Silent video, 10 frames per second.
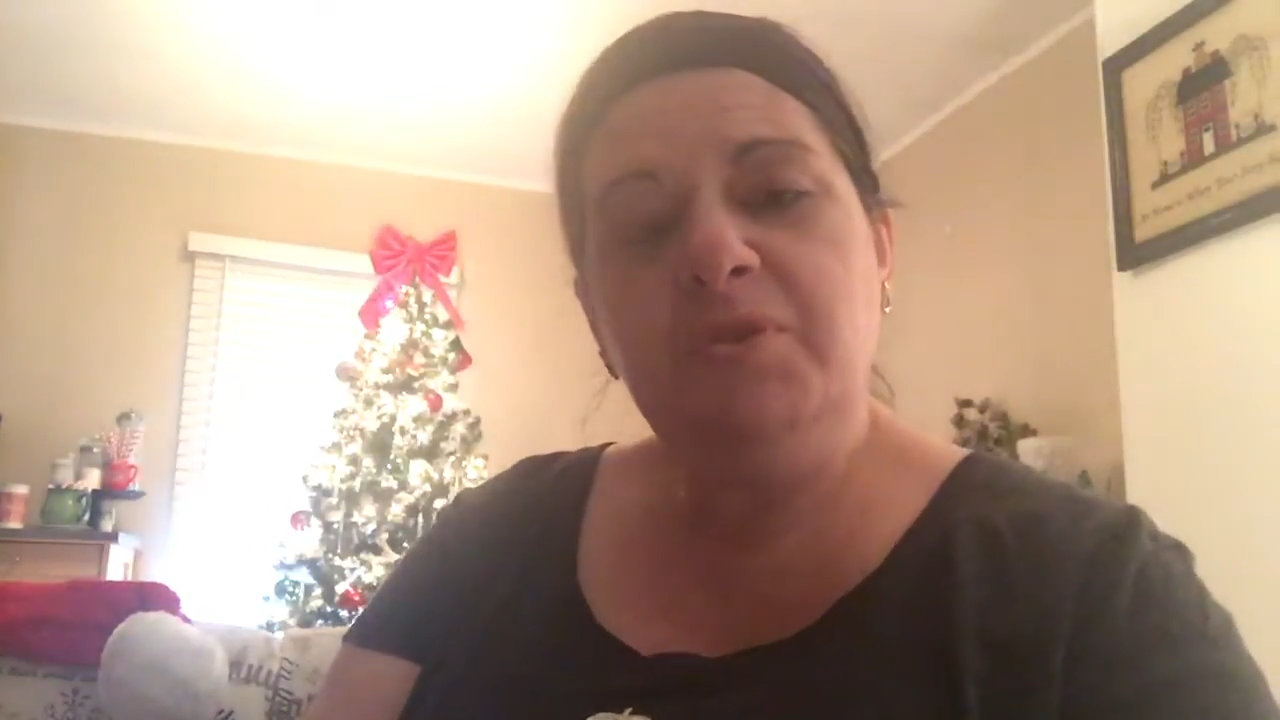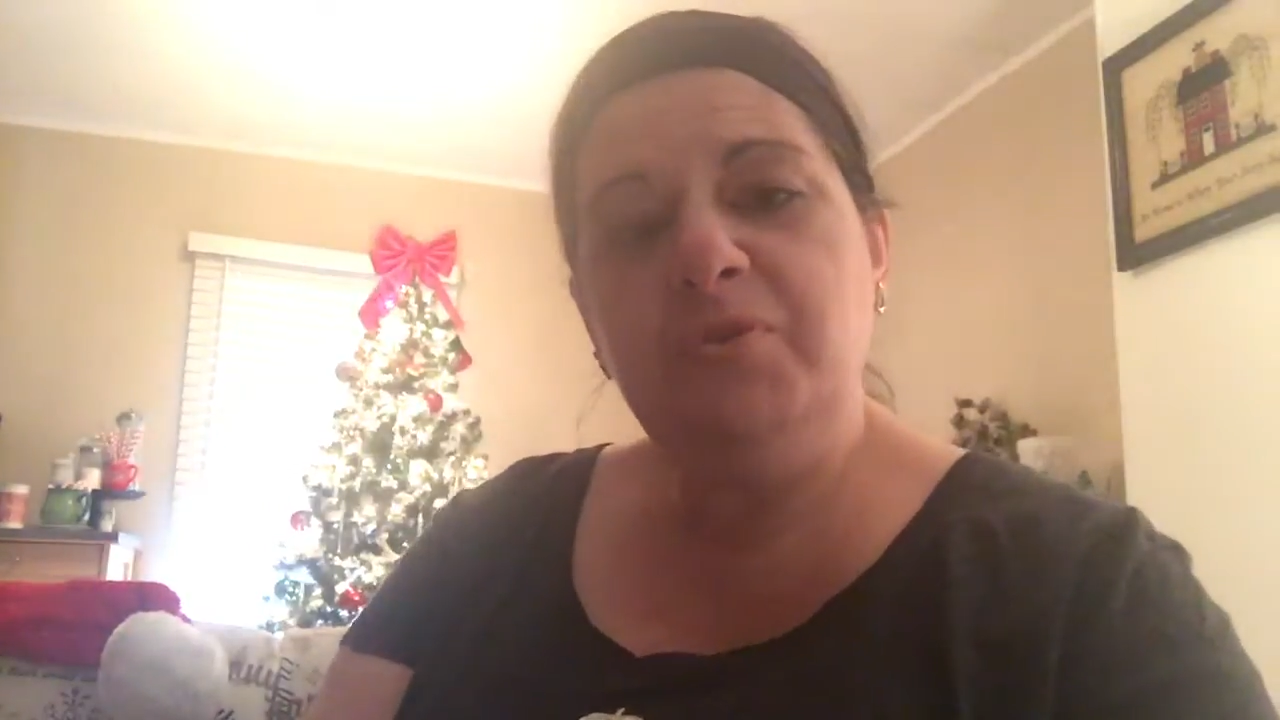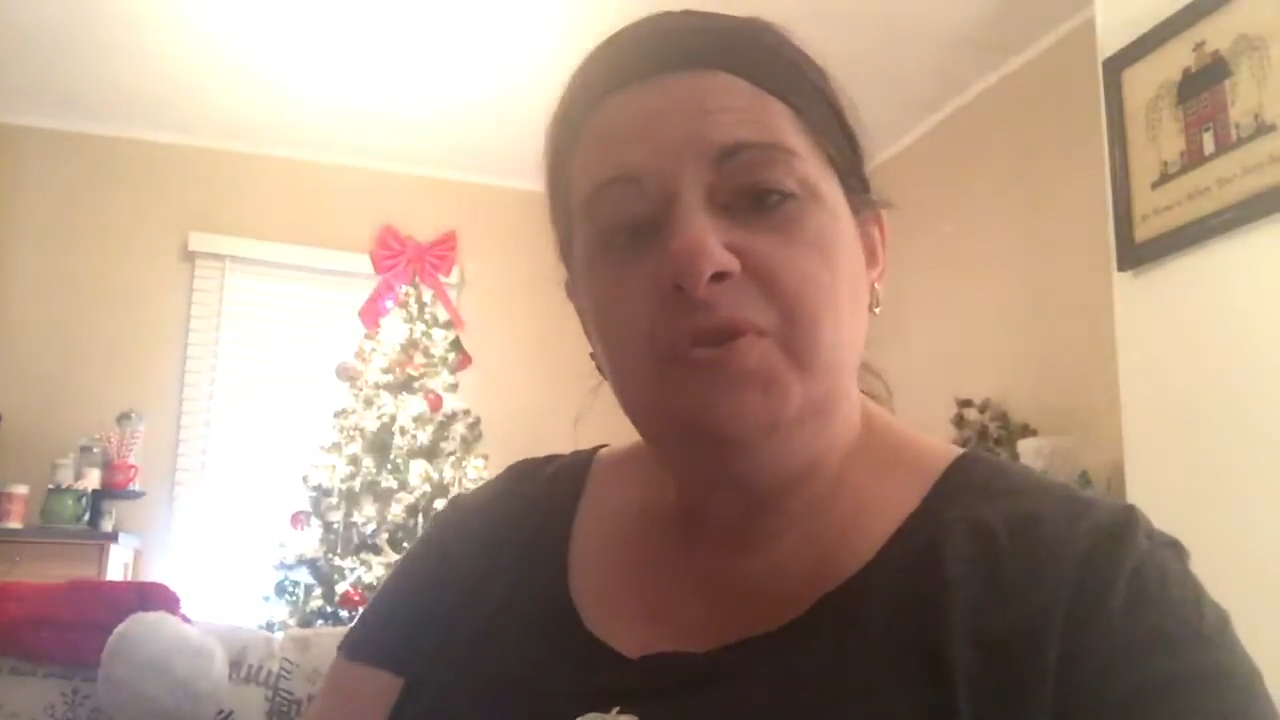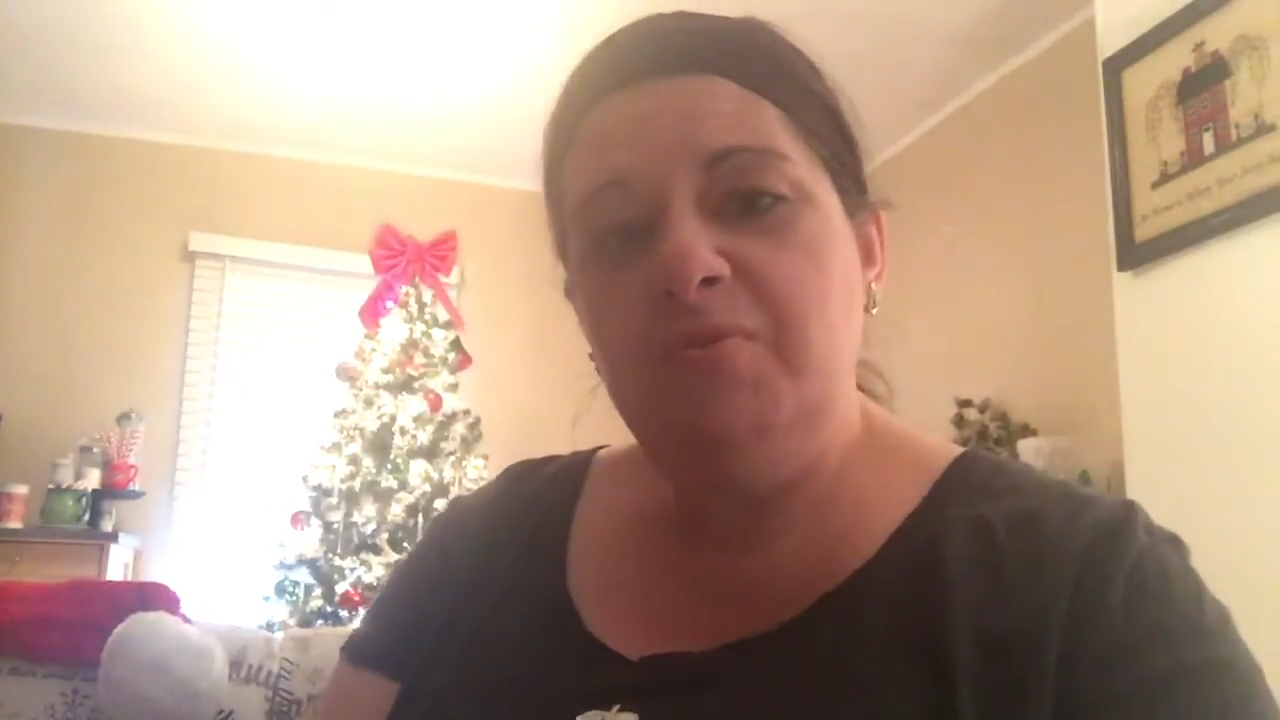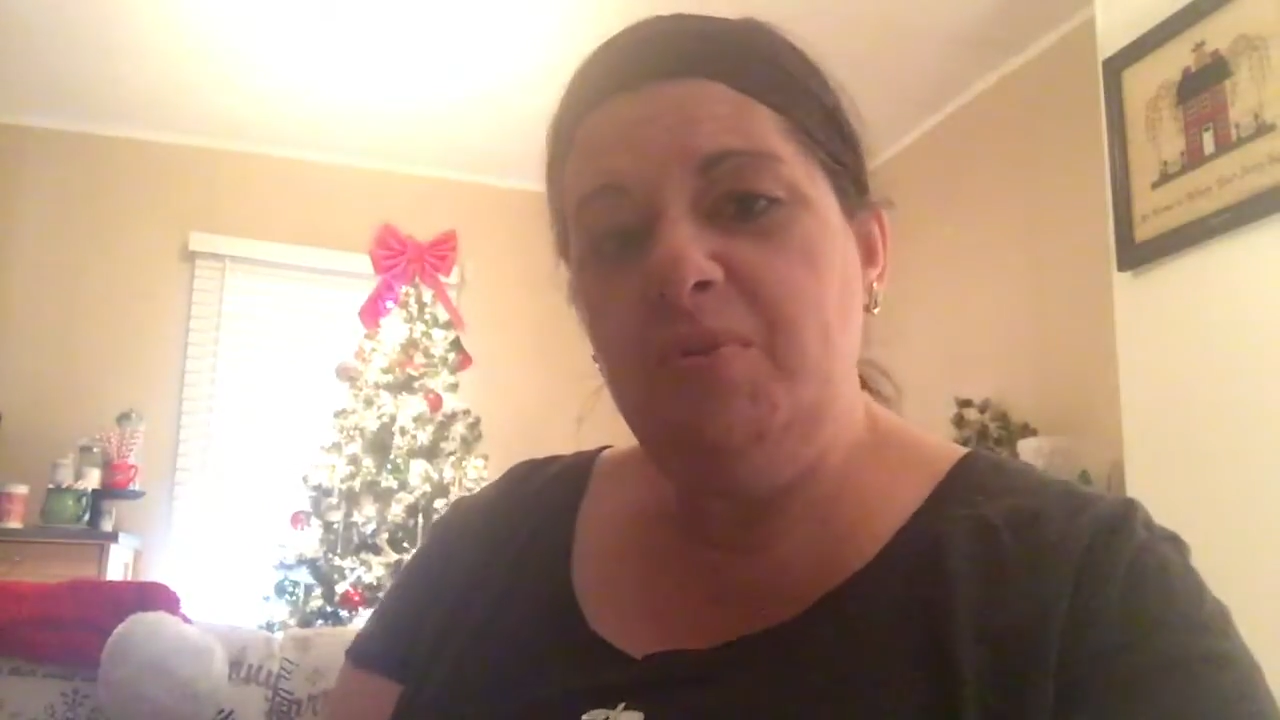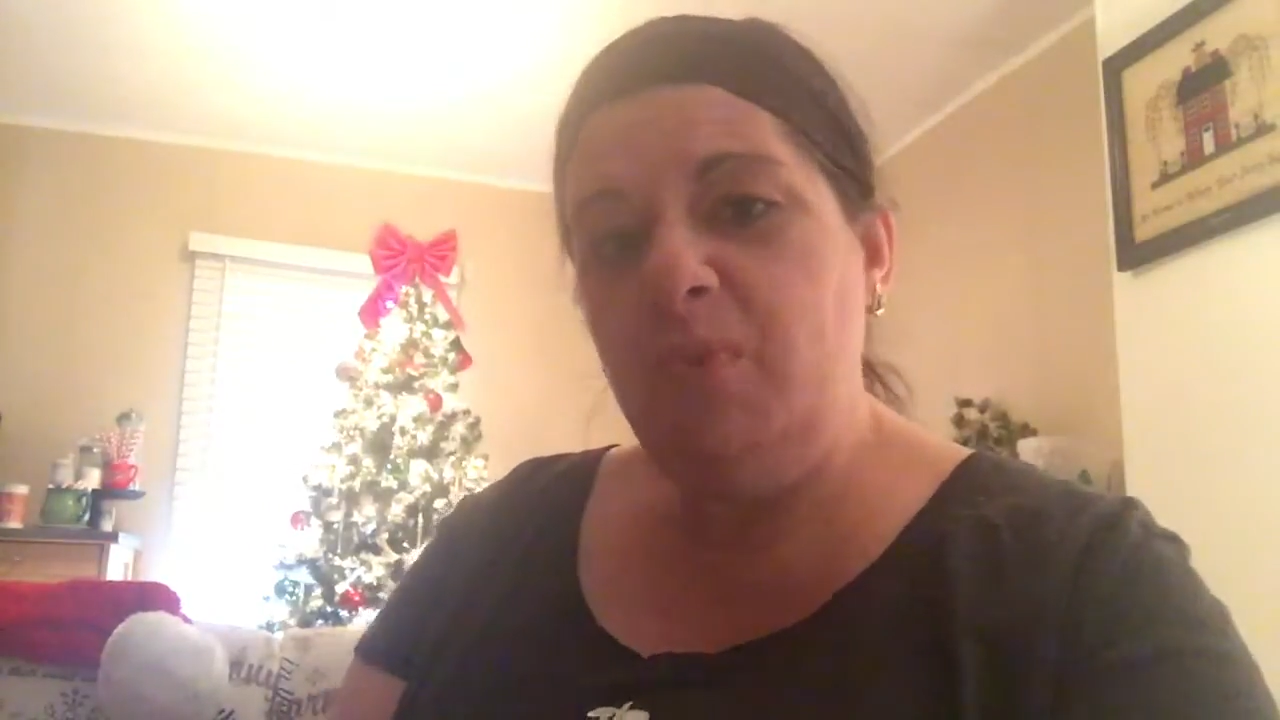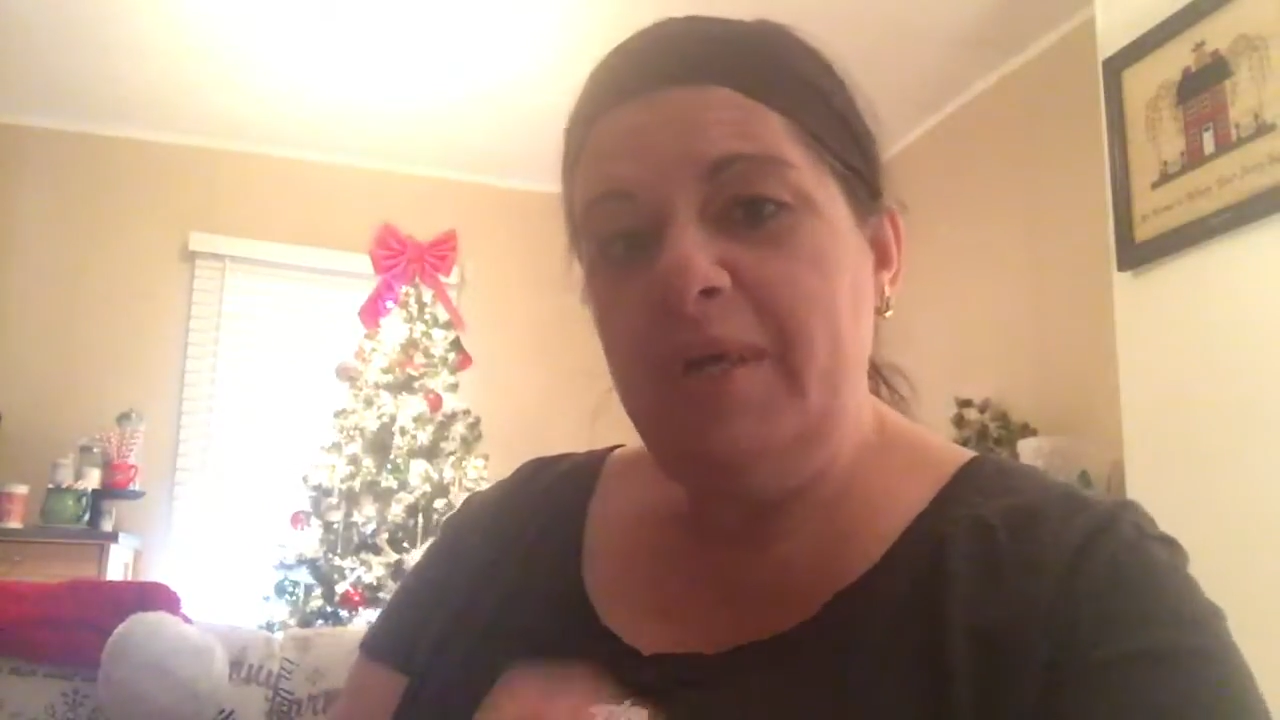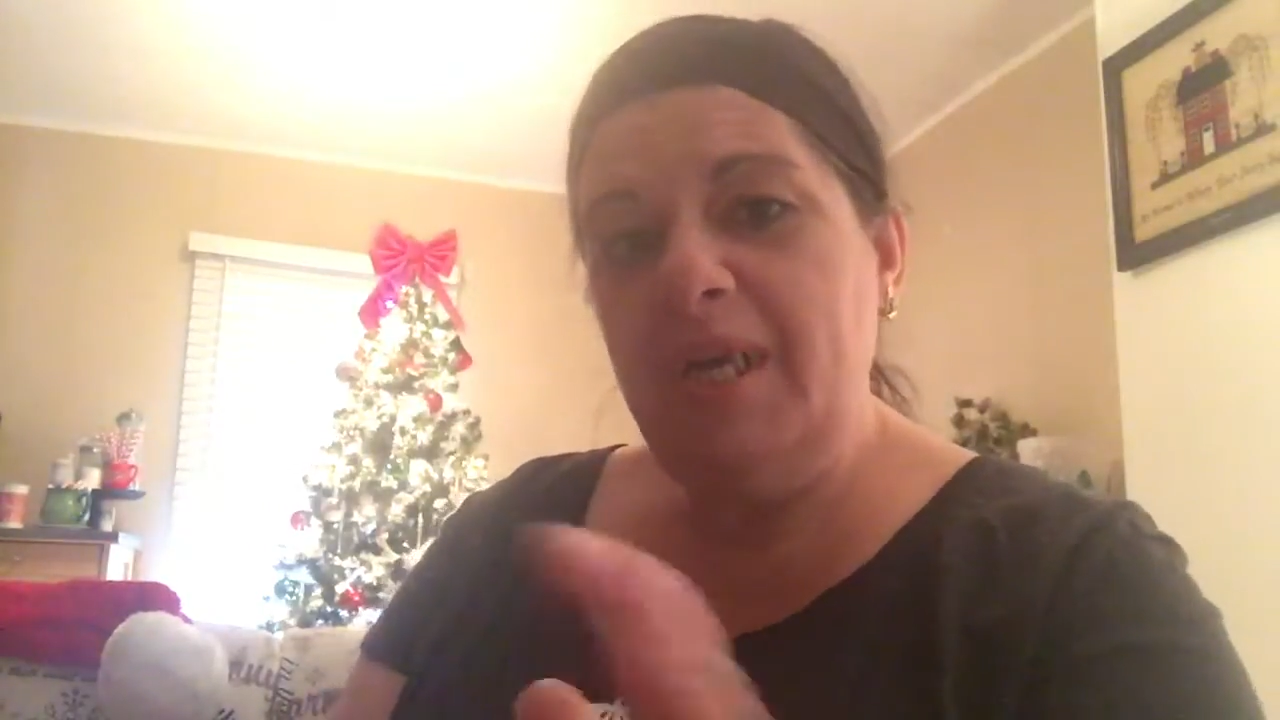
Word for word: you could do the white